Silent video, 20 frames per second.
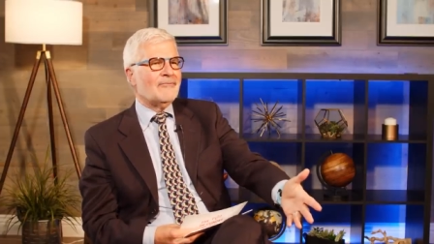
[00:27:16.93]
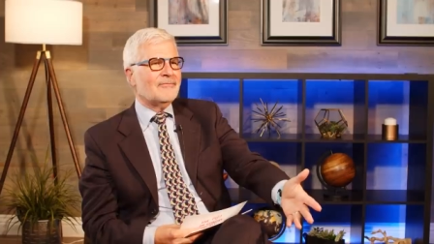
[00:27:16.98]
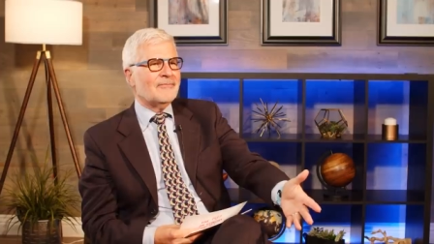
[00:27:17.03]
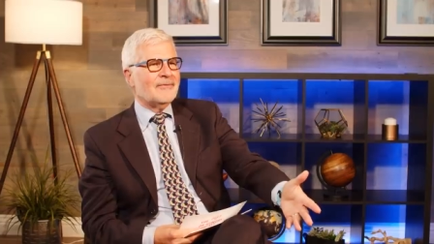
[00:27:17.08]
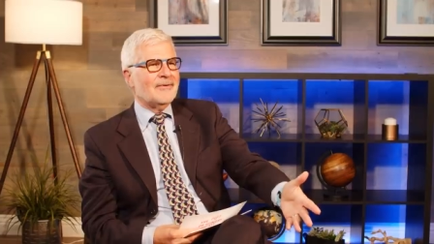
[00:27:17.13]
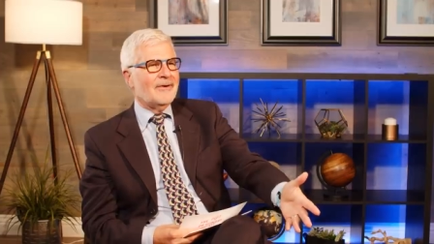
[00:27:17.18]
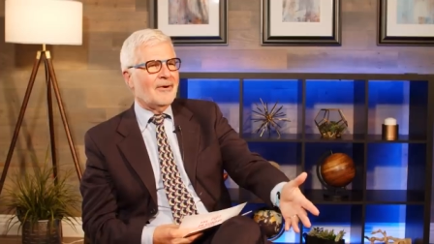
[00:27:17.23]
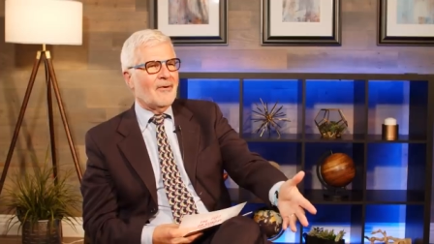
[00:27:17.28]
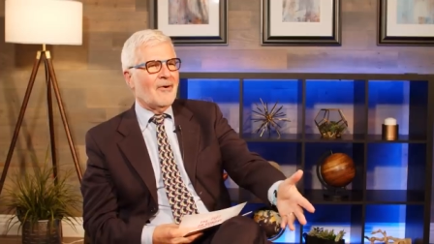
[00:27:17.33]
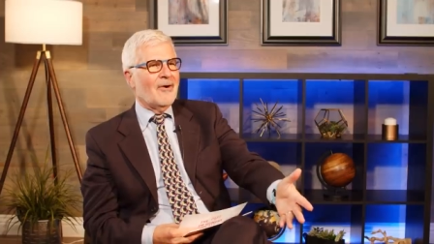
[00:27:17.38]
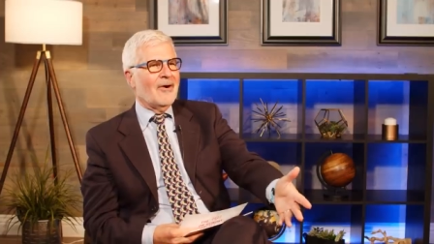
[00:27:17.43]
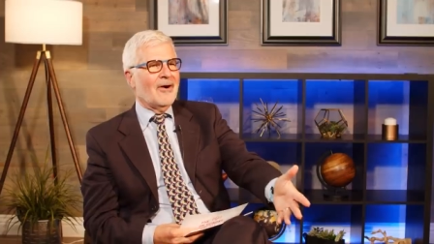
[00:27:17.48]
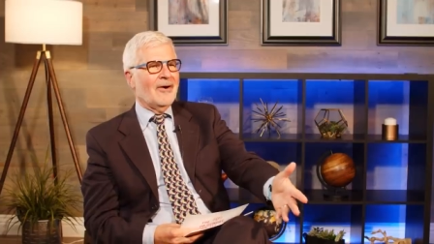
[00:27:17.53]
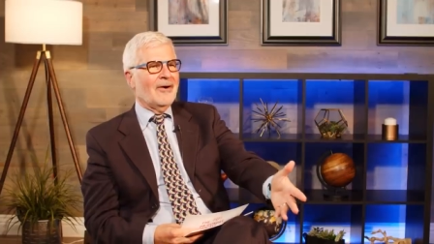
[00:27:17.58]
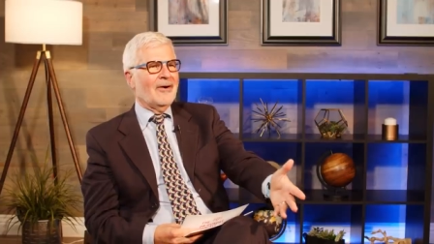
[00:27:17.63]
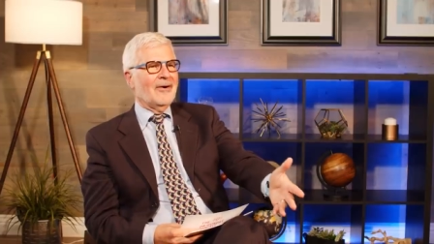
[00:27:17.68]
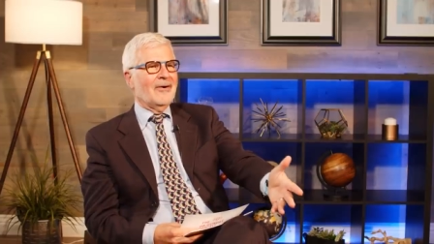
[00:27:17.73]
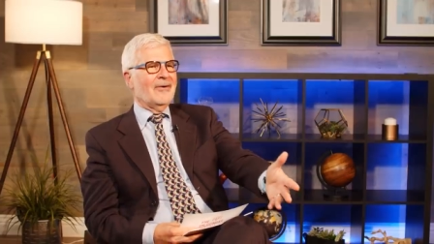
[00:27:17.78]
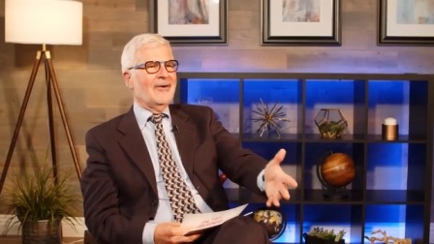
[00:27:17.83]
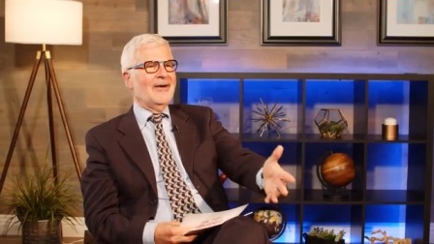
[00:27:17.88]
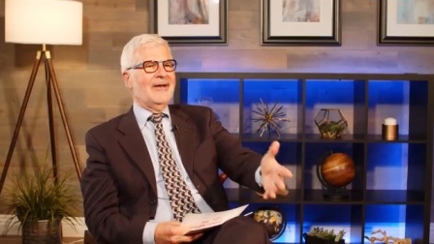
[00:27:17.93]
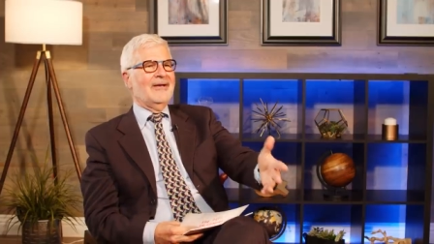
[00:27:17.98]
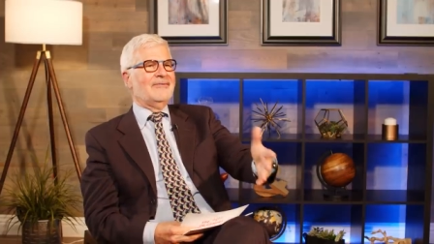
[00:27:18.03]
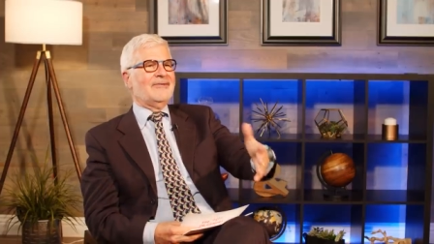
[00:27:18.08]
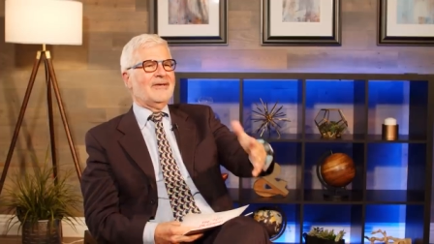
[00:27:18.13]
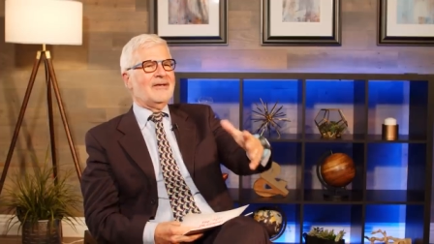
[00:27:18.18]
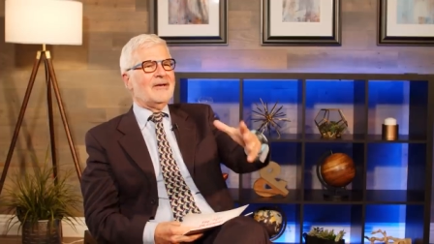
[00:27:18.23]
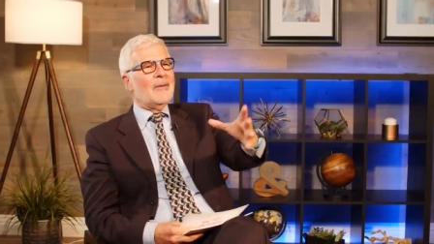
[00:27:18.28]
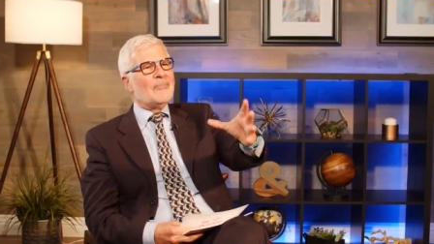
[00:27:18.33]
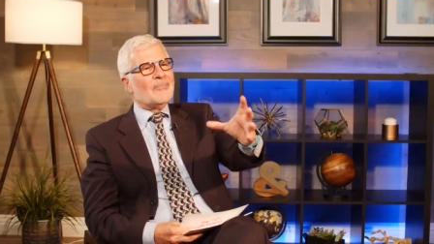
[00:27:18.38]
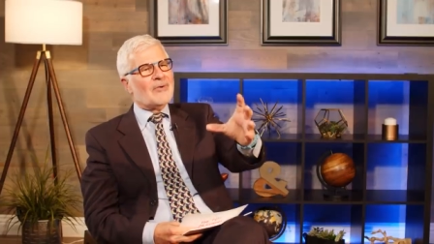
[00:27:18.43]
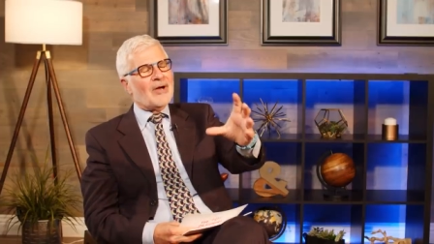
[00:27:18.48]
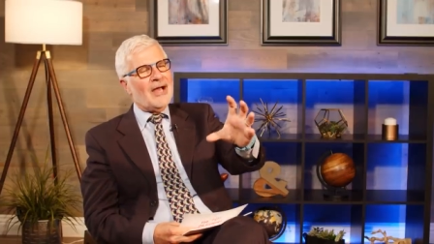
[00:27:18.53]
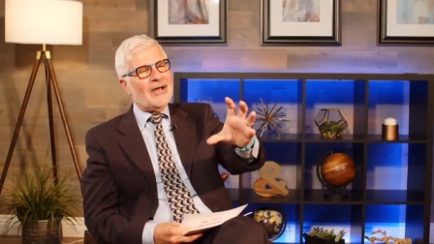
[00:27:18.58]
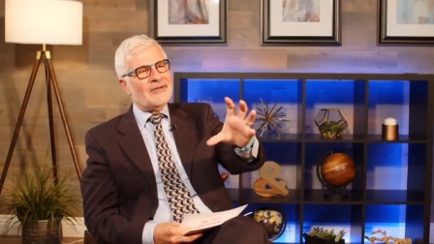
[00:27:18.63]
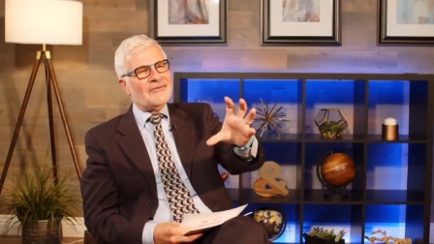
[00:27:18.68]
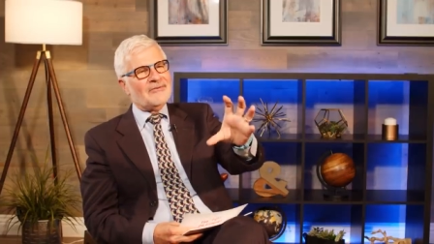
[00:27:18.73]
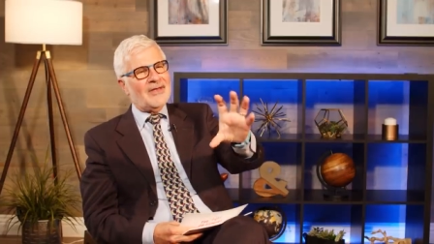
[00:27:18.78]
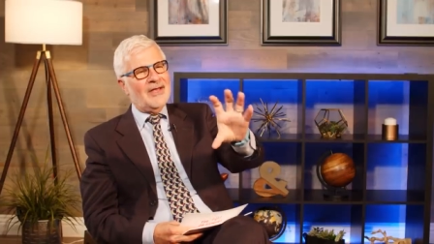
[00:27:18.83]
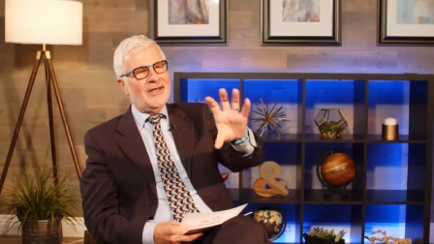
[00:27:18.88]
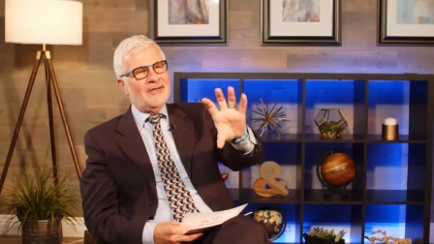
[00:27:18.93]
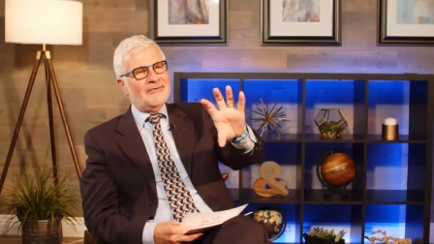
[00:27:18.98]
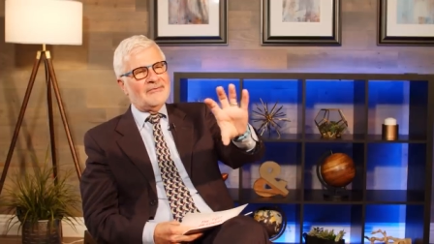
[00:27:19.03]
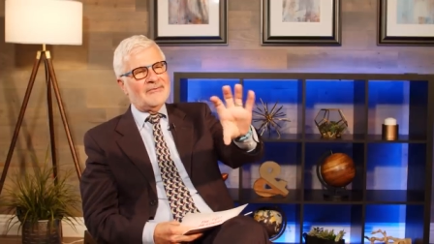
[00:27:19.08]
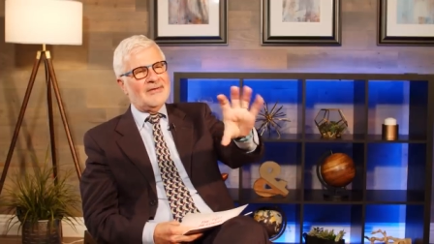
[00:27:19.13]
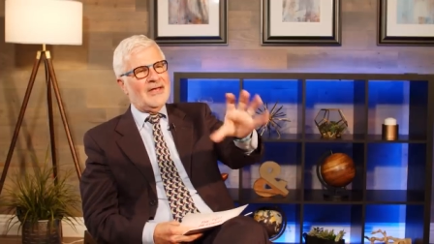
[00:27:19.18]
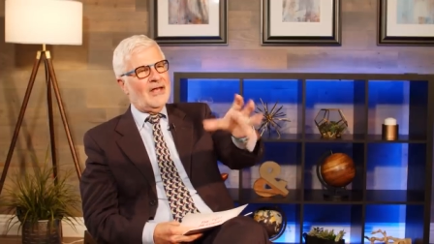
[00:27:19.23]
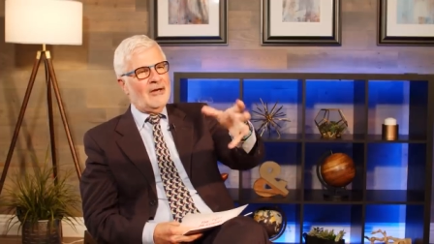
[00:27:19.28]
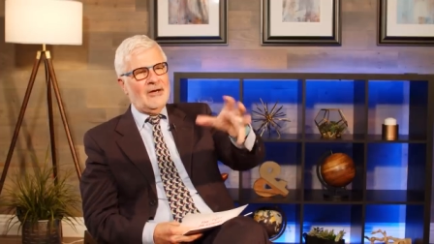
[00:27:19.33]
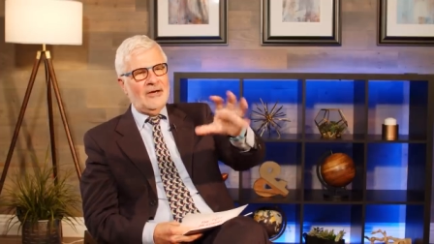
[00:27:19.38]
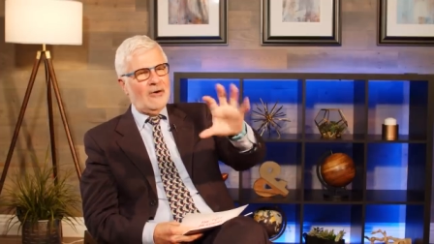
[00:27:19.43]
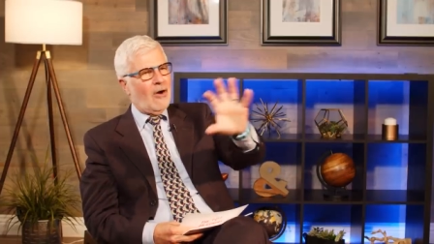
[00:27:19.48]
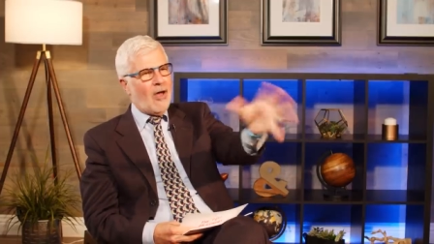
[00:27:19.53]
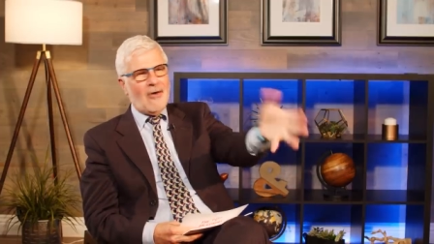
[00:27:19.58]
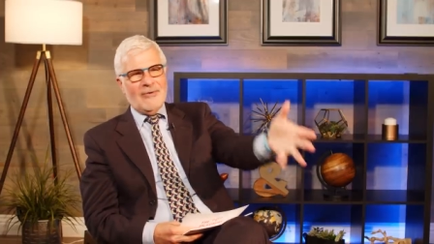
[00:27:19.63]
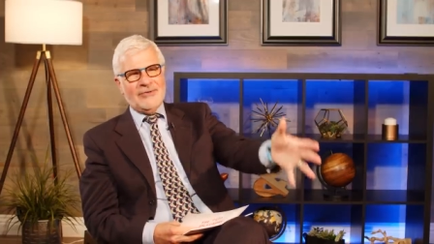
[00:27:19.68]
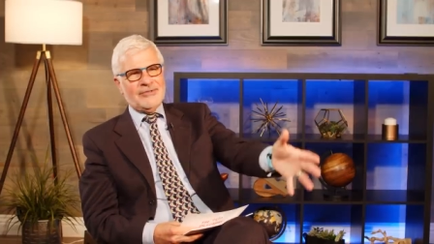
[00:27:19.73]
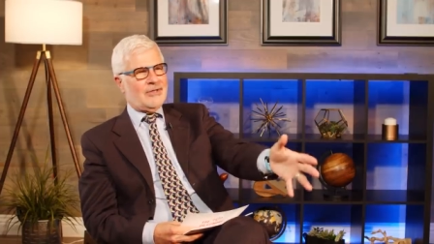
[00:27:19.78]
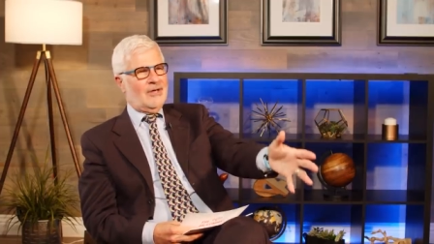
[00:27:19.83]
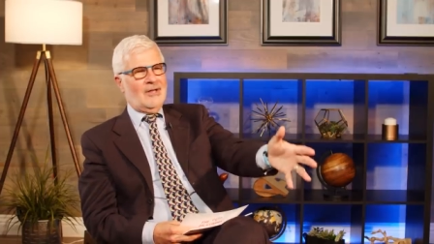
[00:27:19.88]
Or is it a process that you're always going to